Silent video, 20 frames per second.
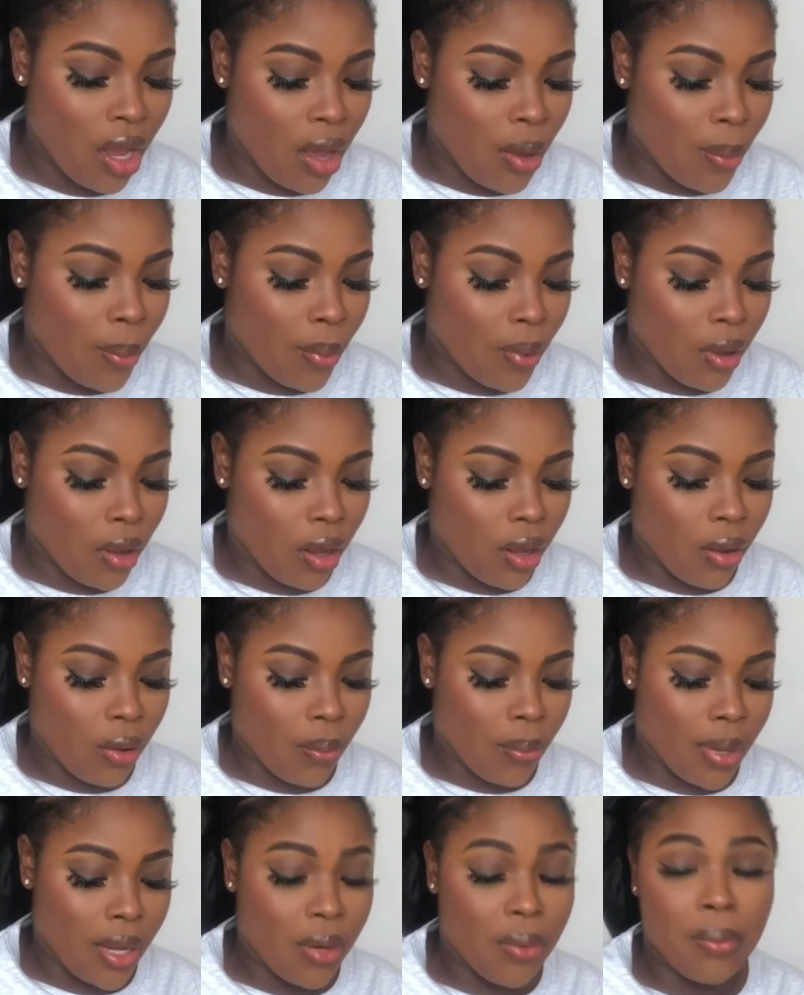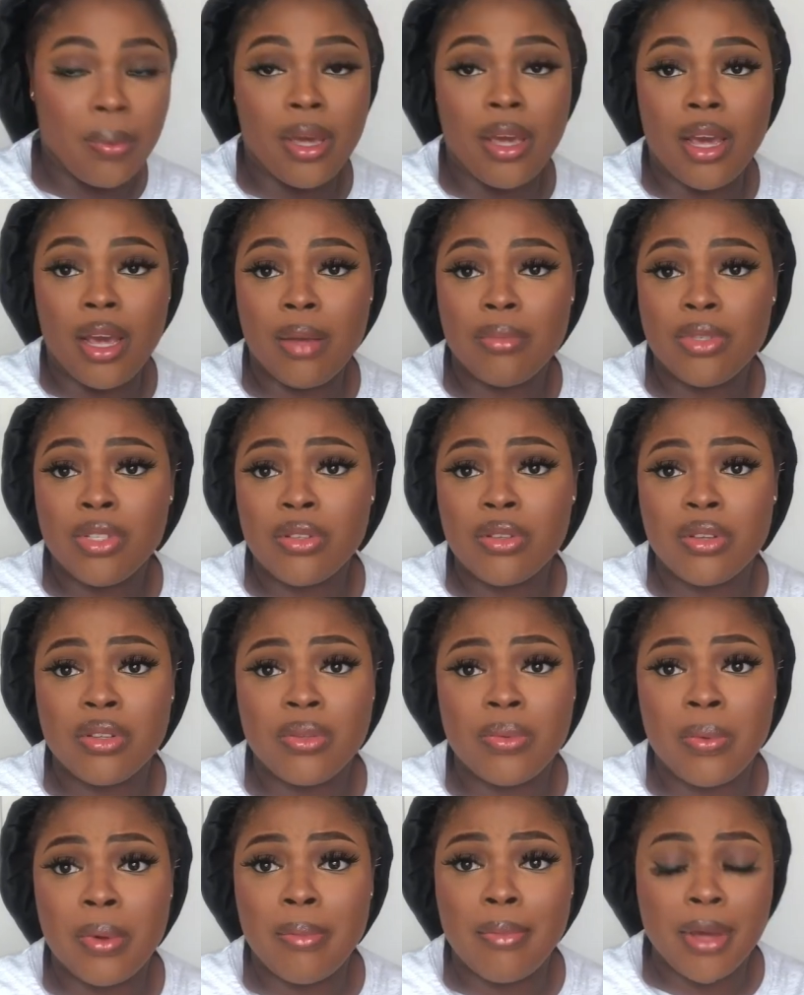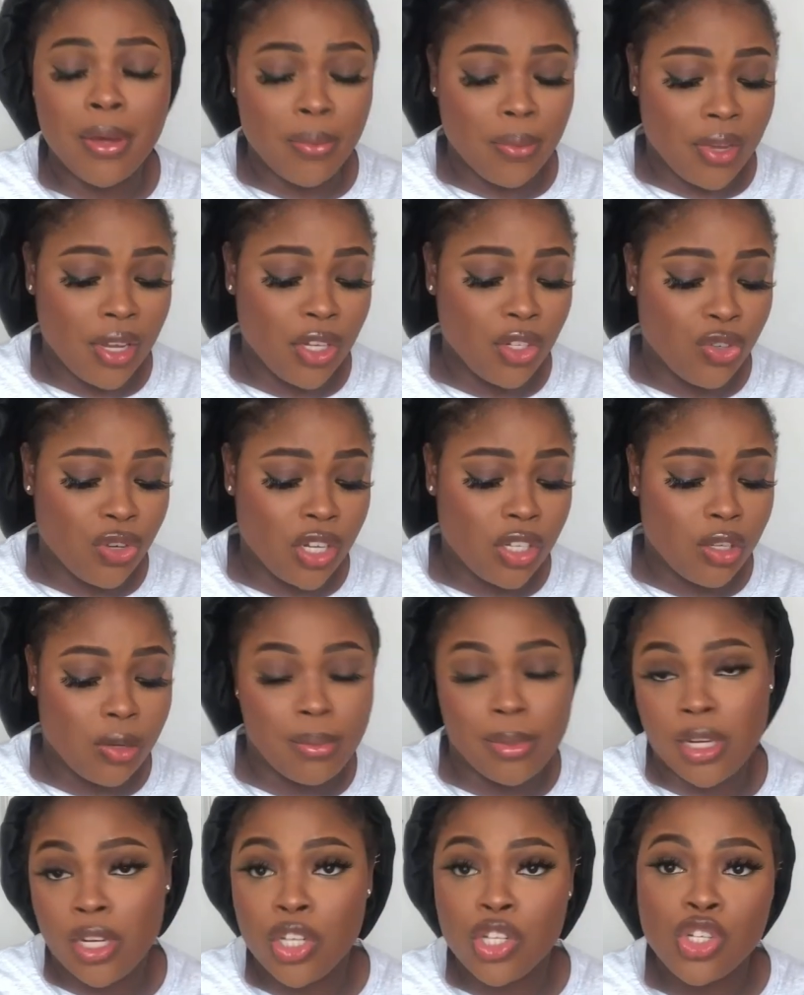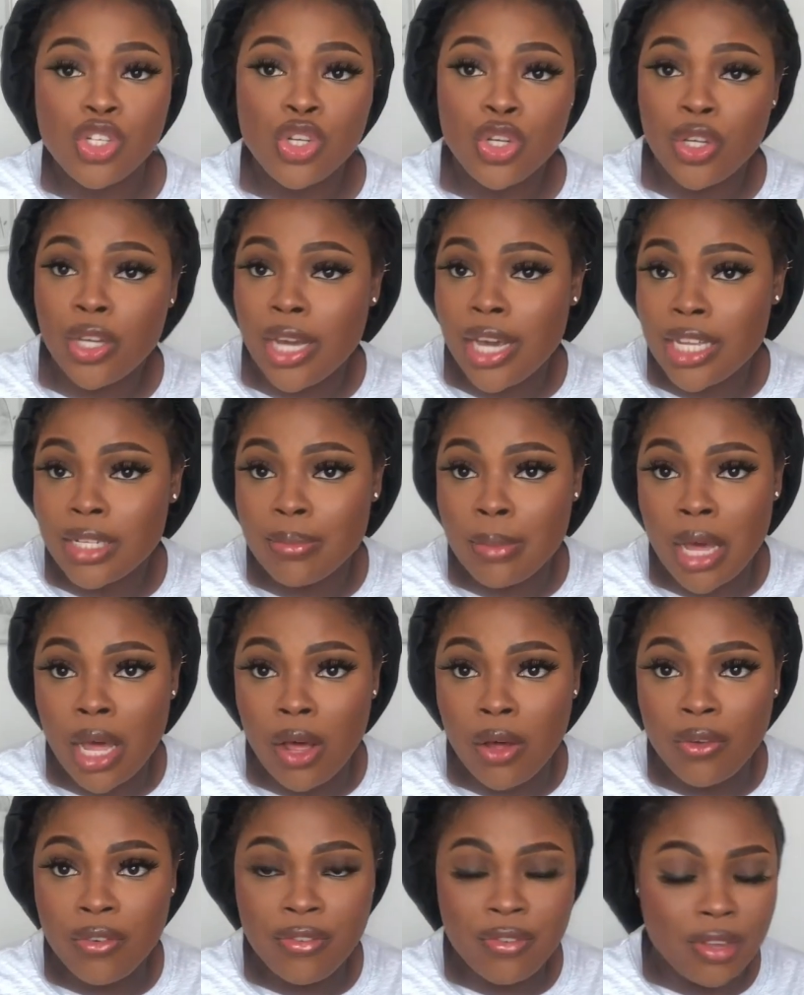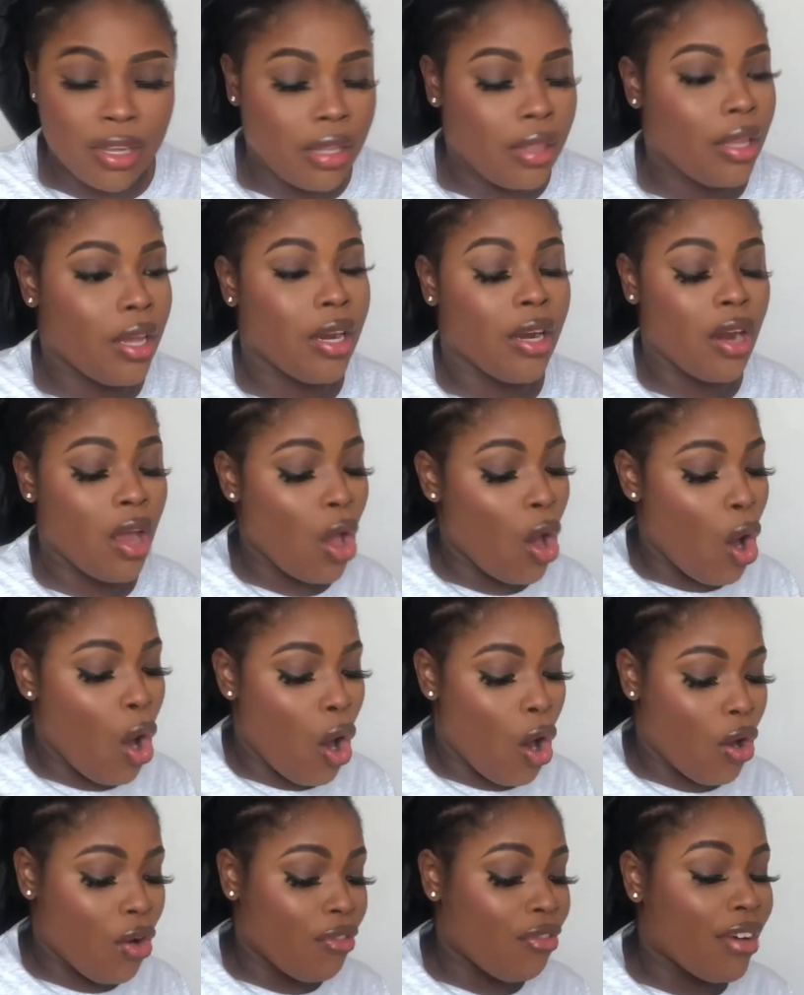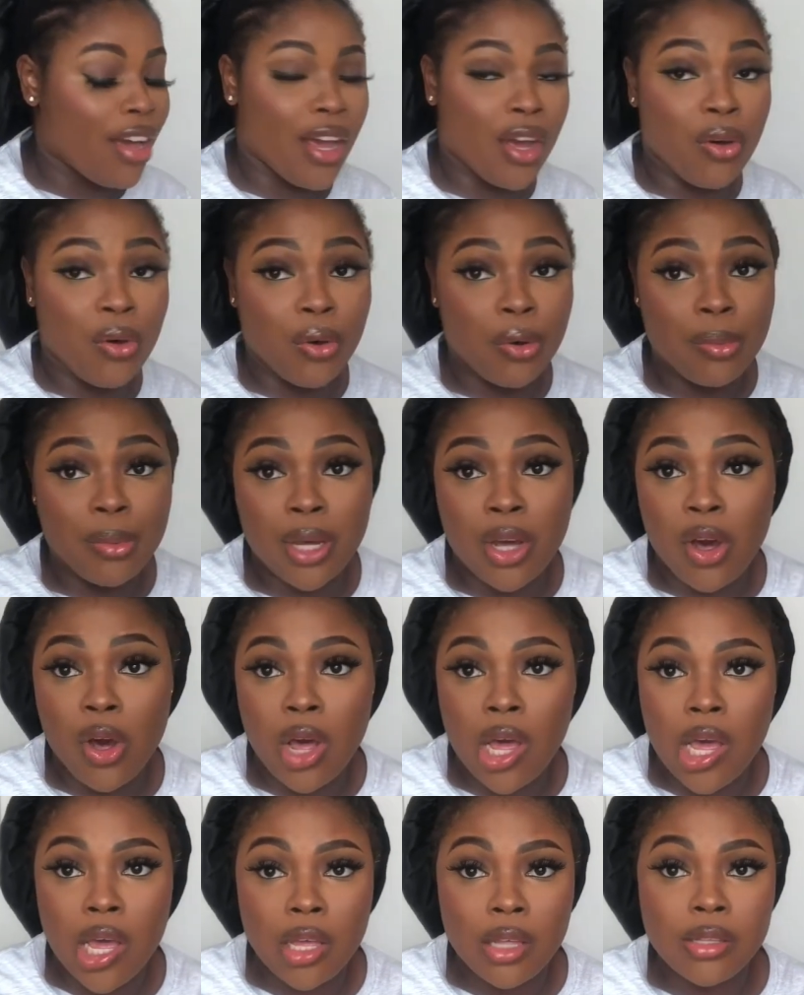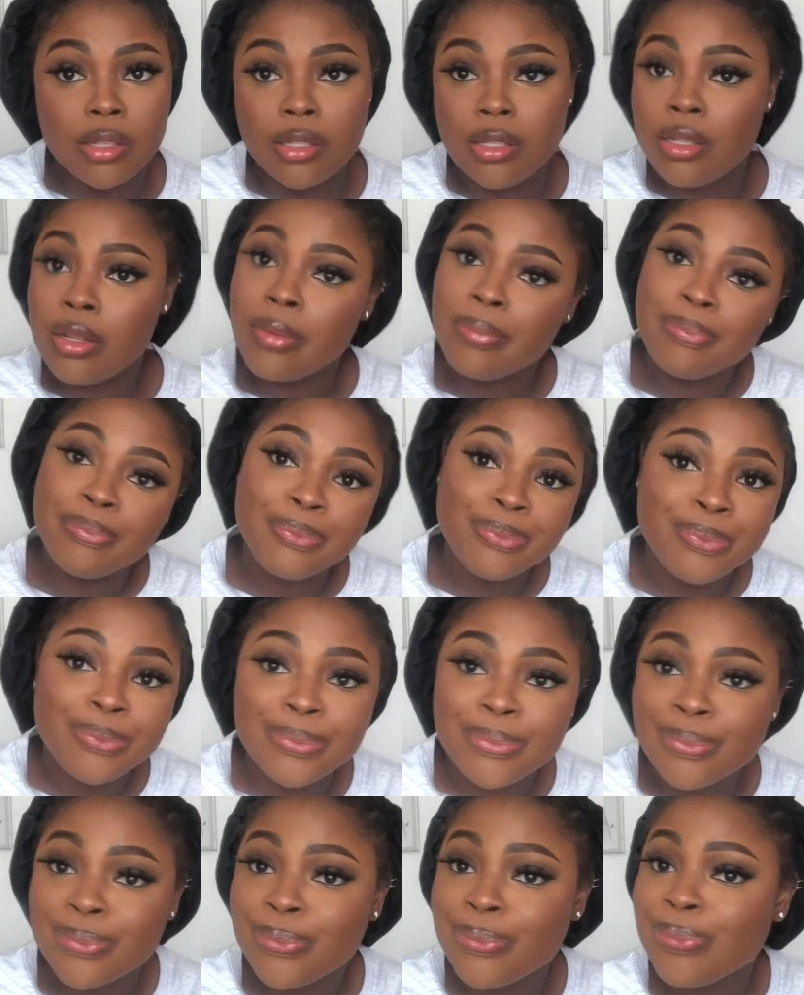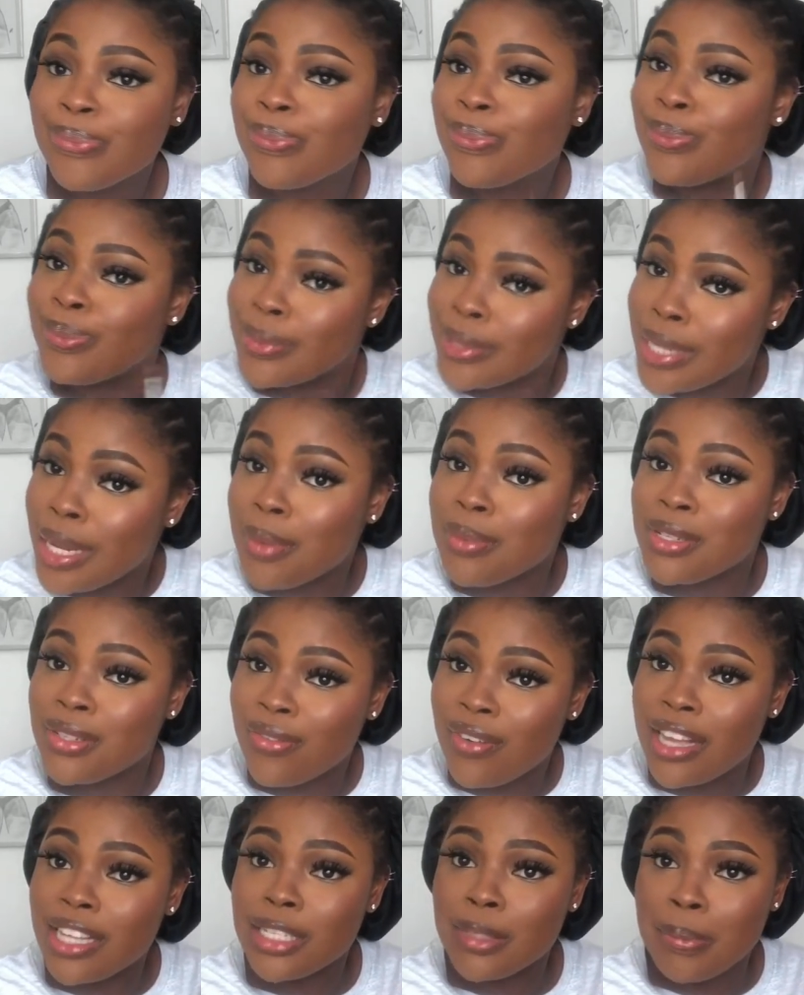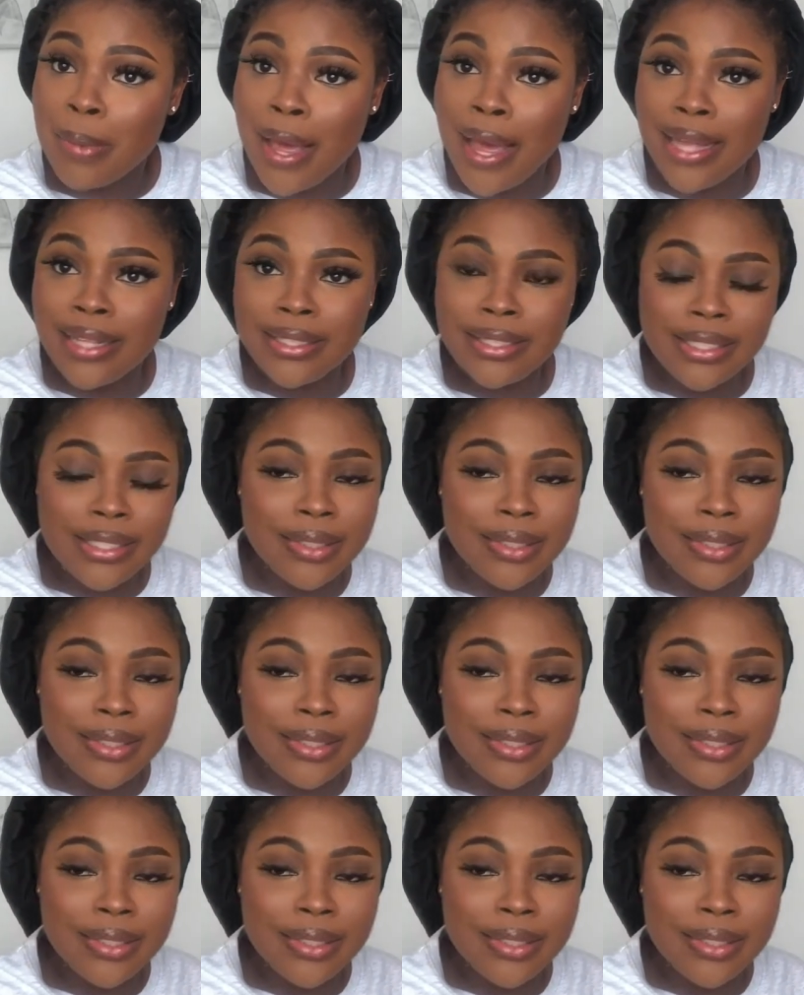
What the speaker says: Well, anyway, I'm just going to wear my wig, dress up, and then show you guys my outfit, then off I go because time is fast spent.